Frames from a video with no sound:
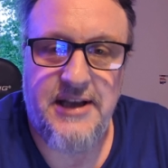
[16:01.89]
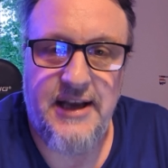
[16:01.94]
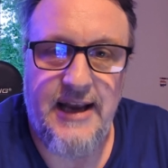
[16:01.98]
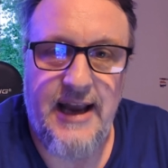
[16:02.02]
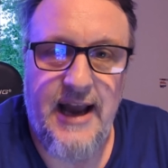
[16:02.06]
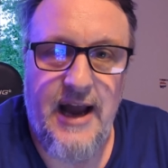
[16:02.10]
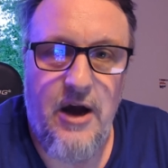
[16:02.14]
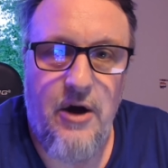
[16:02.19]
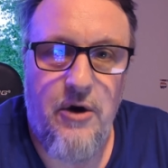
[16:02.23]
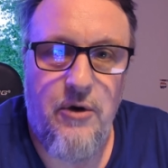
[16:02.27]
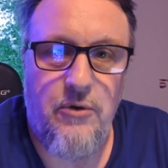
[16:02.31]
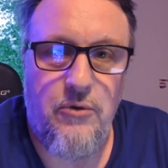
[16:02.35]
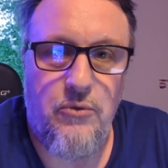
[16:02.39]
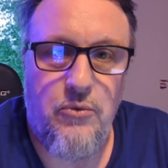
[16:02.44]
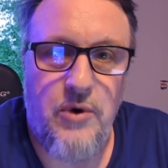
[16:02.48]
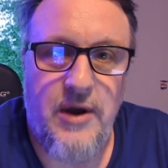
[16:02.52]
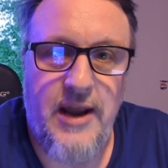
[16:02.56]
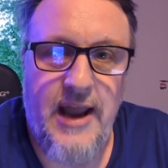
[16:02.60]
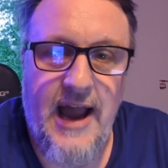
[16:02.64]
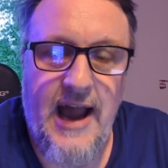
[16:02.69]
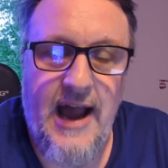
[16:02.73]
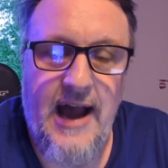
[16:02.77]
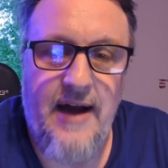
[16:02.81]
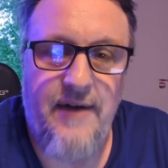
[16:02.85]
thing out,
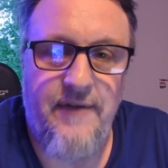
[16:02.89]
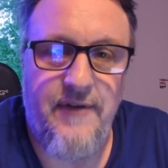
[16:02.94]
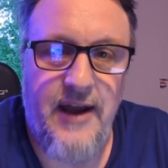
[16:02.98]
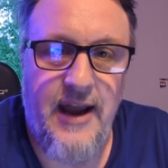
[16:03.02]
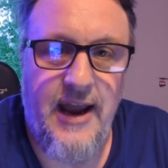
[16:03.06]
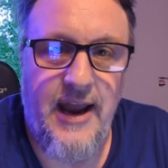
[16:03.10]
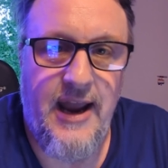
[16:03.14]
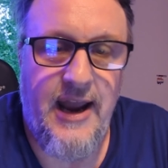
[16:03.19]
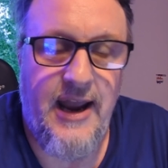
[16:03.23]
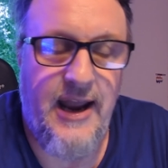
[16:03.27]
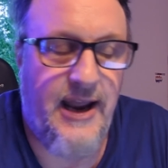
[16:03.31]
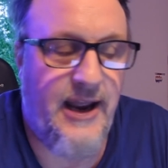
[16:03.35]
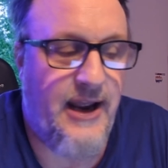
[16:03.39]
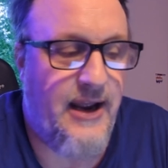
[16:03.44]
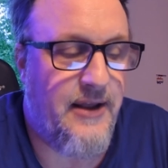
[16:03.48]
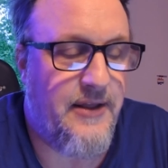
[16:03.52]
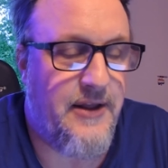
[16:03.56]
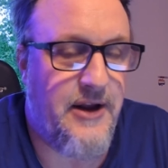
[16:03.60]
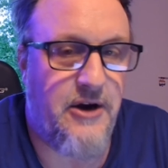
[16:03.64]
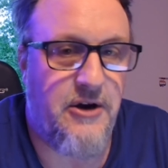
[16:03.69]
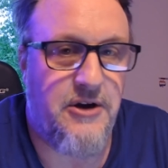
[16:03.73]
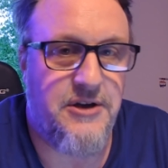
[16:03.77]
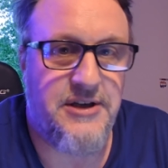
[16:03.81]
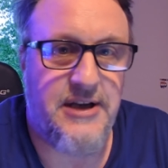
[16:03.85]

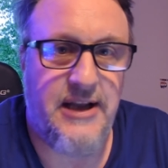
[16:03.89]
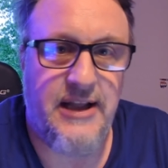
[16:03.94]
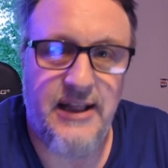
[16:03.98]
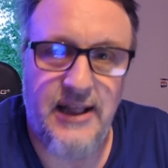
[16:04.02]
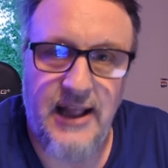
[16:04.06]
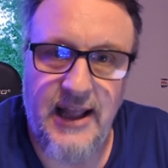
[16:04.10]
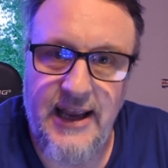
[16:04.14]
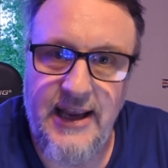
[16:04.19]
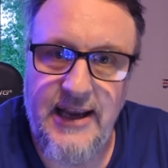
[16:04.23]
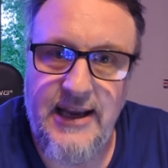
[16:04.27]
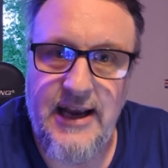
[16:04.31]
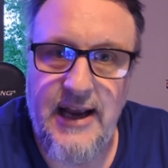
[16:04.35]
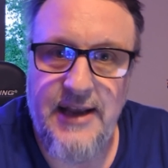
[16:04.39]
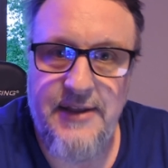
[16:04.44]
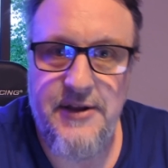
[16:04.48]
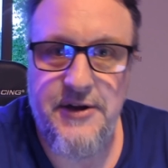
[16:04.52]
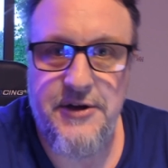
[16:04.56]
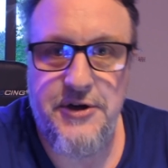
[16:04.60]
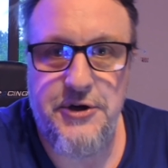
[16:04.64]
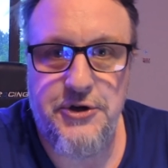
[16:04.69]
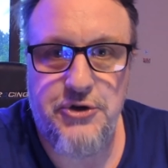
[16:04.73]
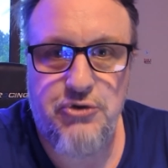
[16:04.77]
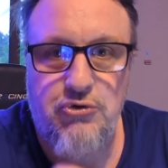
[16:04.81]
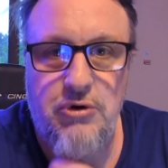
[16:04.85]
there is a link in
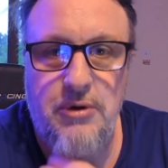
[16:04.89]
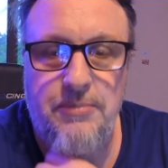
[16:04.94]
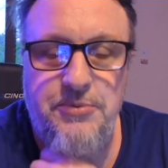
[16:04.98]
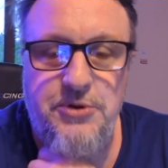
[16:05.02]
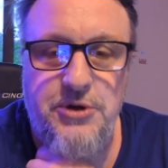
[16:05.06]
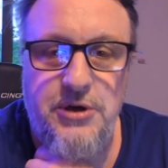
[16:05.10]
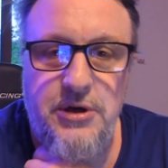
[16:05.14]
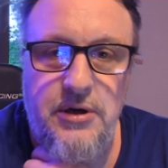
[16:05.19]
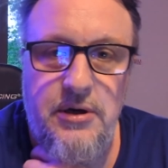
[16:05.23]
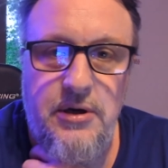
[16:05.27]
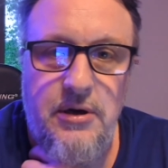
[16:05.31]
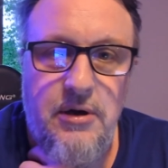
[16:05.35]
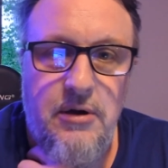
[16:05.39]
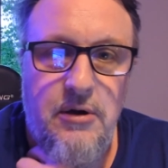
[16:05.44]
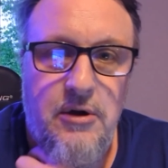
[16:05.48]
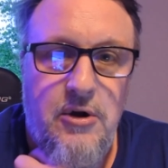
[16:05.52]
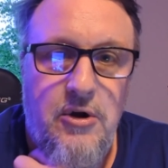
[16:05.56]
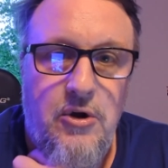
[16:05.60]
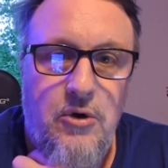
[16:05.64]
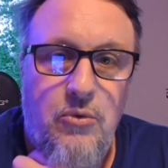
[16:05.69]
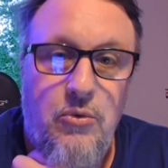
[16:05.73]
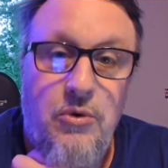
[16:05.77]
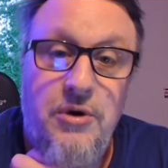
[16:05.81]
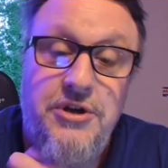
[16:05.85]
the description,
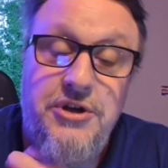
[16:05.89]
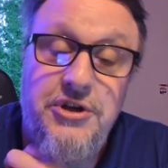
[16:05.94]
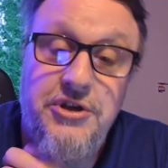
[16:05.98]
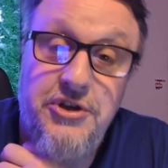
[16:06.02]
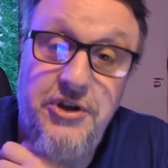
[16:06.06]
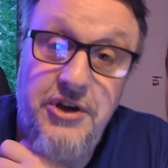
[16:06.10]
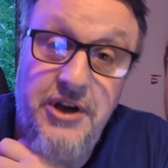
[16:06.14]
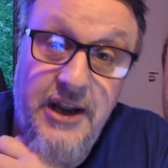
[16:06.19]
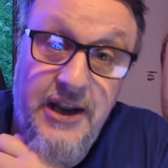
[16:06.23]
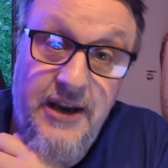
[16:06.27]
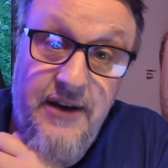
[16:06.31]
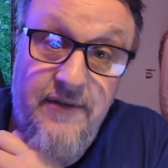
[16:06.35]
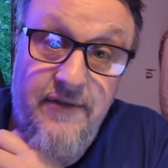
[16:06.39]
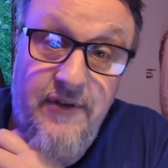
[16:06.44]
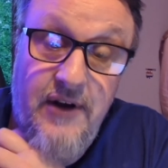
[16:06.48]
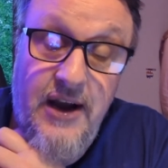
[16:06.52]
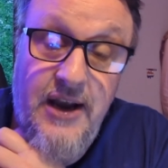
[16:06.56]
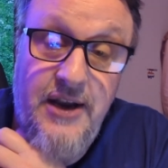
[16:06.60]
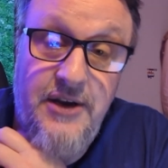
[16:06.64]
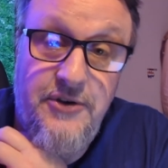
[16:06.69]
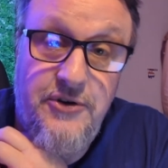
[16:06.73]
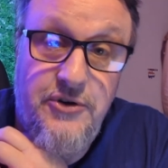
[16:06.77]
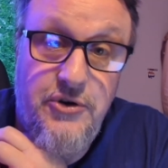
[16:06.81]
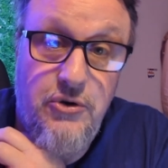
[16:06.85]
which is an
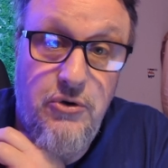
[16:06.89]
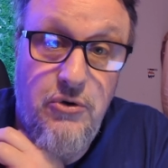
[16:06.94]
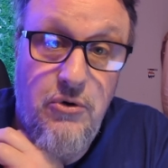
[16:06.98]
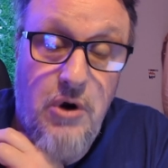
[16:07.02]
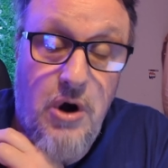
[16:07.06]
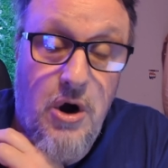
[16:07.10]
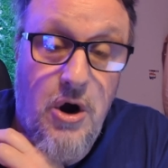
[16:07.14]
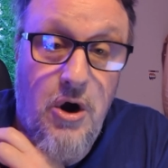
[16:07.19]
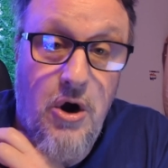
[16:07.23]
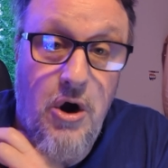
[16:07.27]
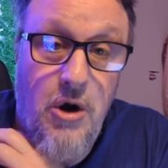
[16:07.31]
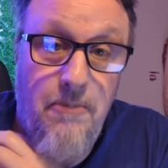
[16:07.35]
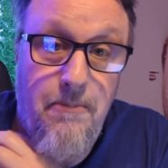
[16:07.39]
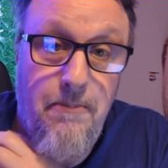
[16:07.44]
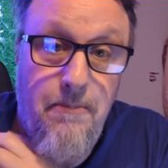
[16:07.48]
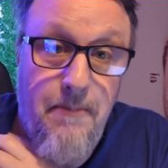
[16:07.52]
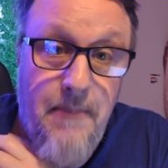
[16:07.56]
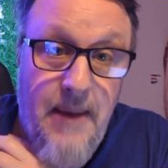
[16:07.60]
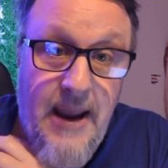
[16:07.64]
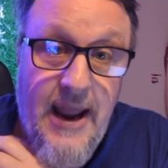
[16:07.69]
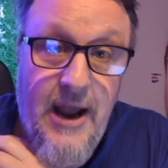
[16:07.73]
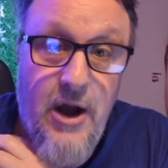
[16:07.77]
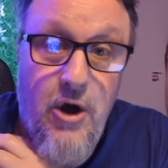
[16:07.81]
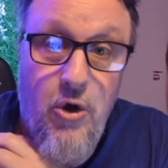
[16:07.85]
invite to our
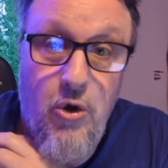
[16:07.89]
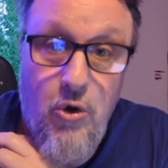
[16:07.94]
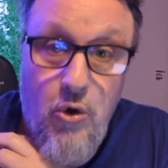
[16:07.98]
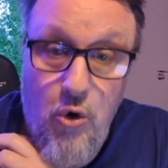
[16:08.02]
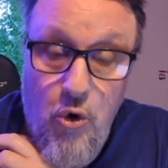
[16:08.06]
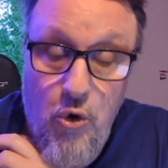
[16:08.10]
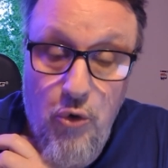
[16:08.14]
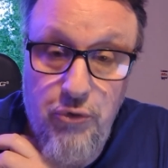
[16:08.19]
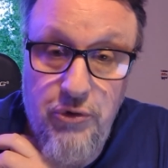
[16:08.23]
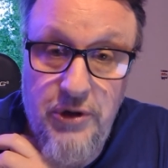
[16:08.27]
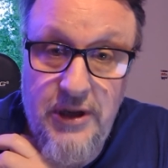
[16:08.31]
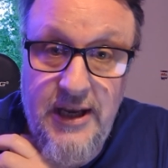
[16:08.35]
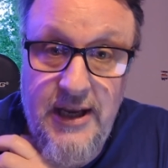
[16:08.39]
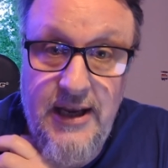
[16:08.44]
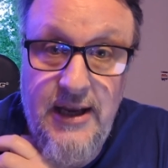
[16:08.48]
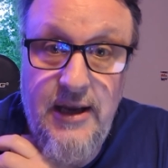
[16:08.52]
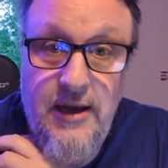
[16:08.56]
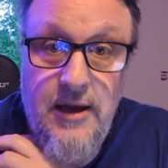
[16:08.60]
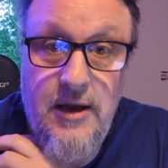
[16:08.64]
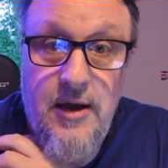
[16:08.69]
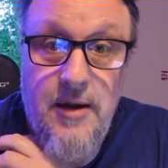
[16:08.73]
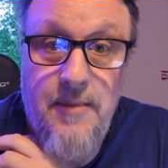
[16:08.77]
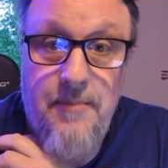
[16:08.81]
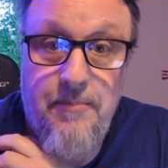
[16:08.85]

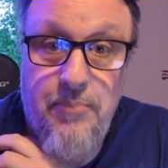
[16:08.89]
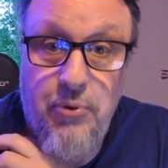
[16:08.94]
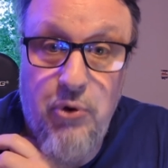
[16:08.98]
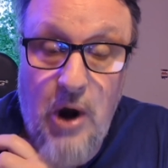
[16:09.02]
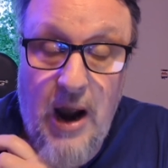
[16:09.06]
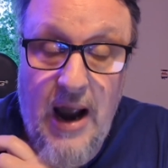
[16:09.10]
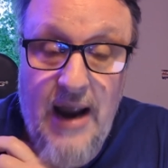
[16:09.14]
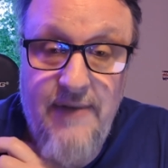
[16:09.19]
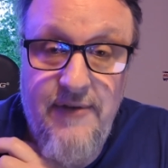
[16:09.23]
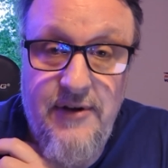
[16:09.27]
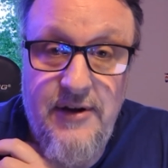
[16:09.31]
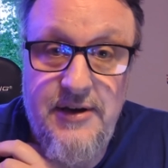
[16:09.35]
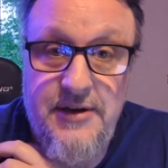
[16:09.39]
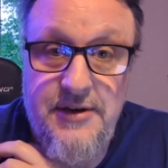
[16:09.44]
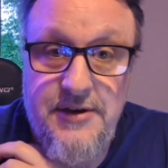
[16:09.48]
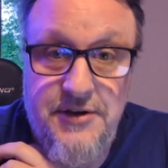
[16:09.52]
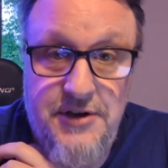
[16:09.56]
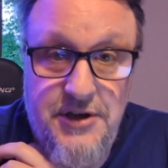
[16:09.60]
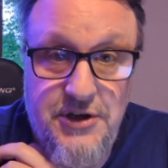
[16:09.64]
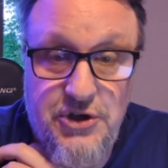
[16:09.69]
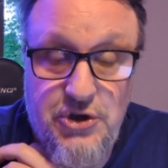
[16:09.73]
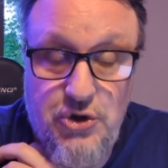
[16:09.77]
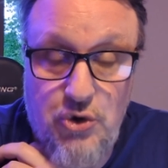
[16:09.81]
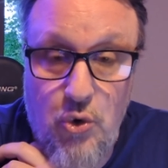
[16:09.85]
male-only private
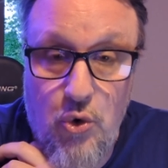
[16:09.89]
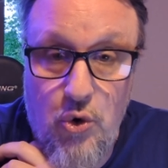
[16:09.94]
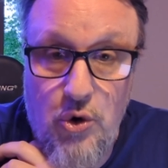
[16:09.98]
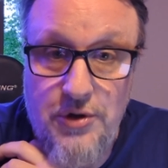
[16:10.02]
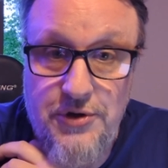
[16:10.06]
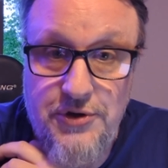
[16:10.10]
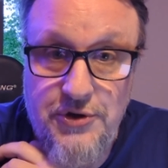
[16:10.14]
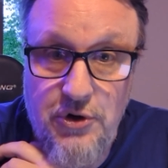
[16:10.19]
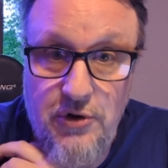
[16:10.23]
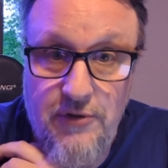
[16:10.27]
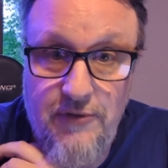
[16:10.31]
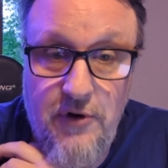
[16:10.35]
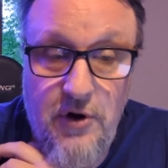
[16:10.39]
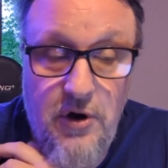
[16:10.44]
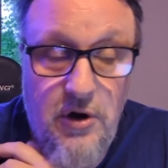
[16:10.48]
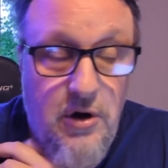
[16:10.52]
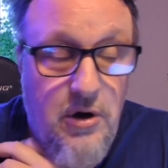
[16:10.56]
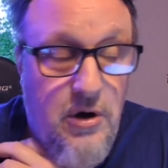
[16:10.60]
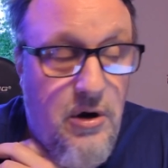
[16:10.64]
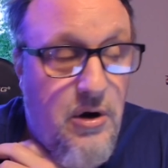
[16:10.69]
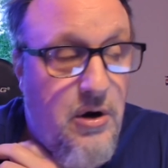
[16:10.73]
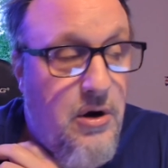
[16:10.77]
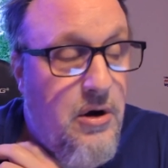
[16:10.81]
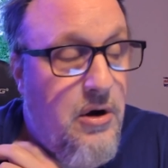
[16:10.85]
Discord server.